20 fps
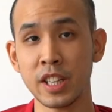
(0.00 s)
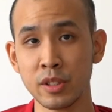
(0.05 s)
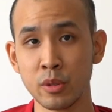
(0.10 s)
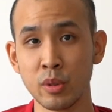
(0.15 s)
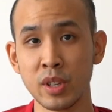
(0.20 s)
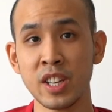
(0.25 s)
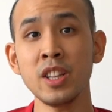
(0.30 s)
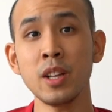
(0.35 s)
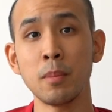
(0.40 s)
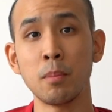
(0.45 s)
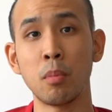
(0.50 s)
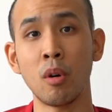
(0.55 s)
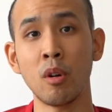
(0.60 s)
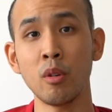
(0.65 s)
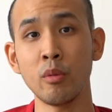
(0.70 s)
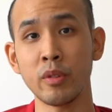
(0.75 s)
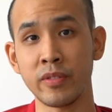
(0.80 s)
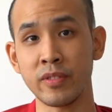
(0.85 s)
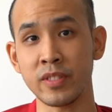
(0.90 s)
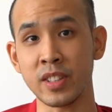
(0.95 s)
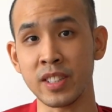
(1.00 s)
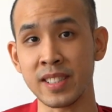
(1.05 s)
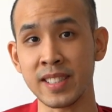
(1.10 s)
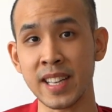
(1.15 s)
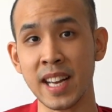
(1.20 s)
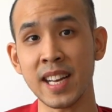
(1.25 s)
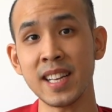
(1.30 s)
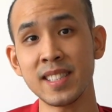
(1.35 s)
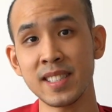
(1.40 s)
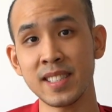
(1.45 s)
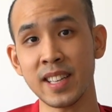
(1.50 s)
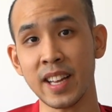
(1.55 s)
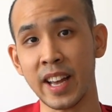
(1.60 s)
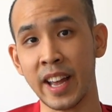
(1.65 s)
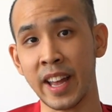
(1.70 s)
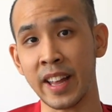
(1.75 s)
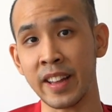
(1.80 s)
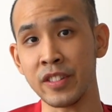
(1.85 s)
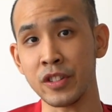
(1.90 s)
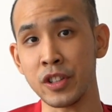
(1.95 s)
So in the bowl with the zest
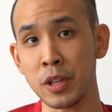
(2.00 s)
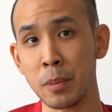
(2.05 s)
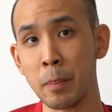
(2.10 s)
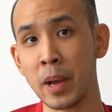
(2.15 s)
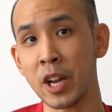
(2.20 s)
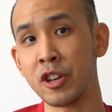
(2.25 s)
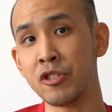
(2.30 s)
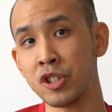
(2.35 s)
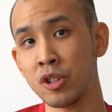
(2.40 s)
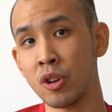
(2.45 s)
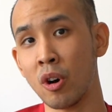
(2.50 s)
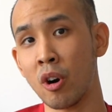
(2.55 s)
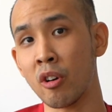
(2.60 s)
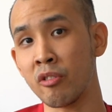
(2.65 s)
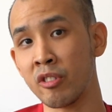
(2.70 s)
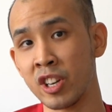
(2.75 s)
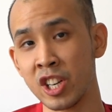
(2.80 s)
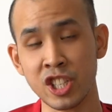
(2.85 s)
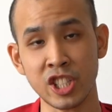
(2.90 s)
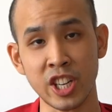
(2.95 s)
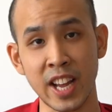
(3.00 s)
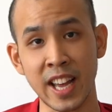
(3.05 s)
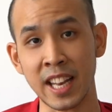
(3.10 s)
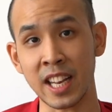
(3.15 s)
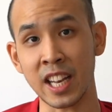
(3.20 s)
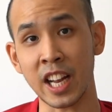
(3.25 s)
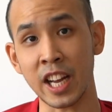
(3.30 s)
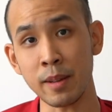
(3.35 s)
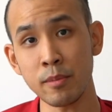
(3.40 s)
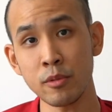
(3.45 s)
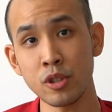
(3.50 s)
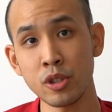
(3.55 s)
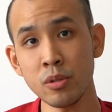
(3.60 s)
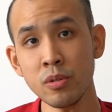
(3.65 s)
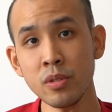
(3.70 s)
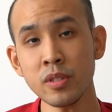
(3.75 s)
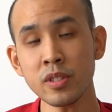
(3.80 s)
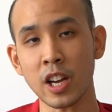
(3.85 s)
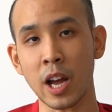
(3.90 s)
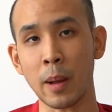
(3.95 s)
and the mandarin orange and lime
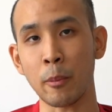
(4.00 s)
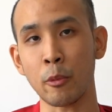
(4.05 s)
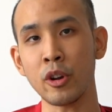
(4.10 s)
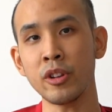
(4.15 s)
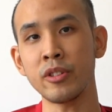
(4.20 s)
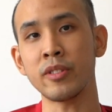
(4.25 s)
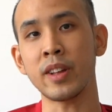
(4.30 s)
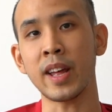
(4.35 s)
juice, I'm going